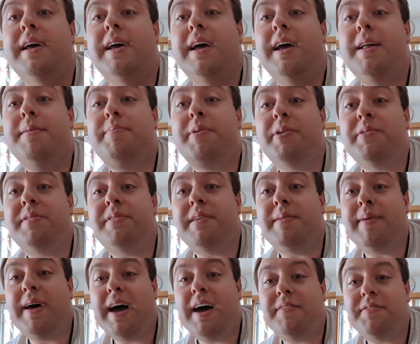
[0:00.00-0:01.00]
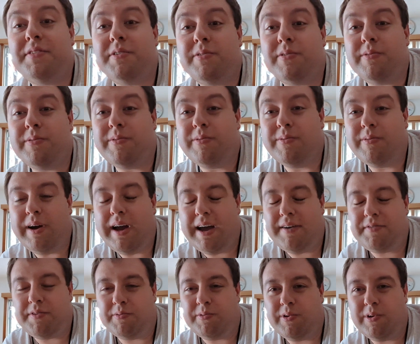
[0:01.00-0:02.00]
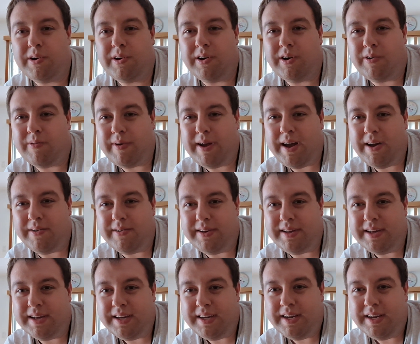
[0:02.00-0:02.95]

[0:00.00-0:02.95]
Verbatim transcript: and both of them have to have to work around